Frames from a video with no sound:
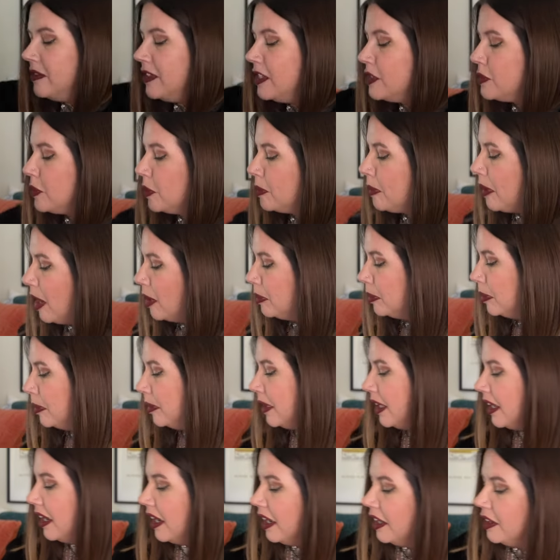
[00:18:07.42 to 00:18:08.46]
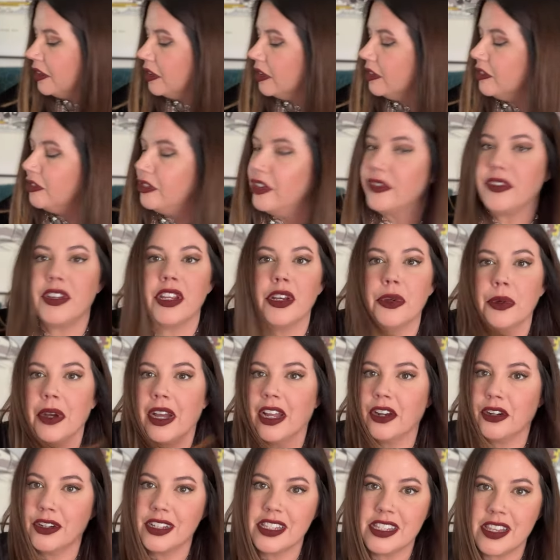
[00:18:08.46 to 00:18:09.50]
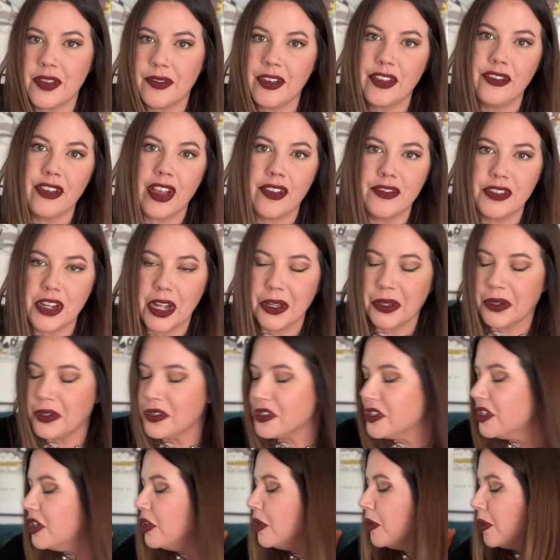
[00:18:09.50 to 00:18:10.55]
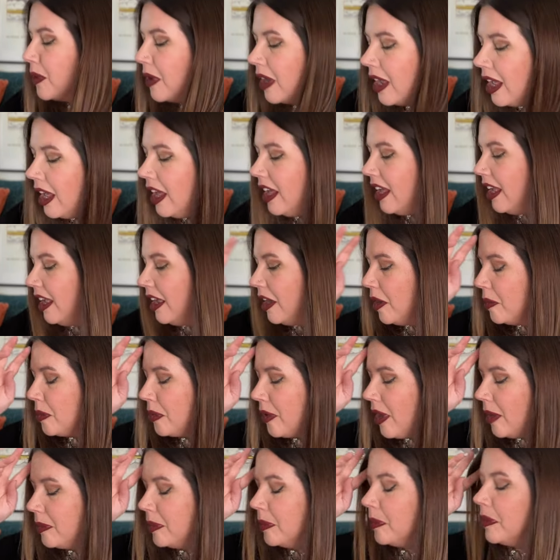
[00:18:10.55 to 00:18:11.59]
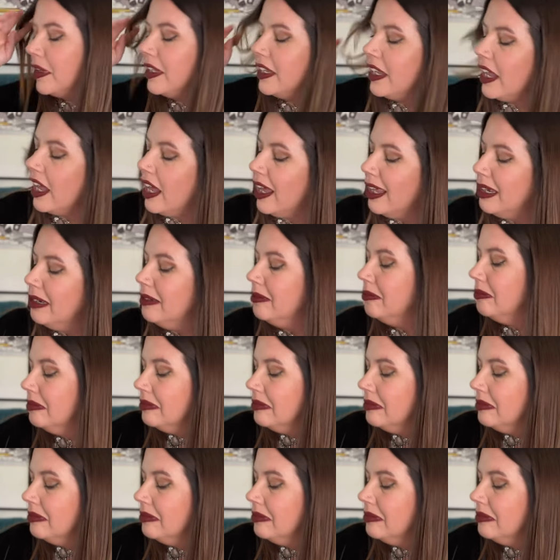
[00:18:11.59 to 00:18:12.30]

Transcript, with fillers: These were probably one hundred fifty to one hundred seventy-five dollars new. I'll probably get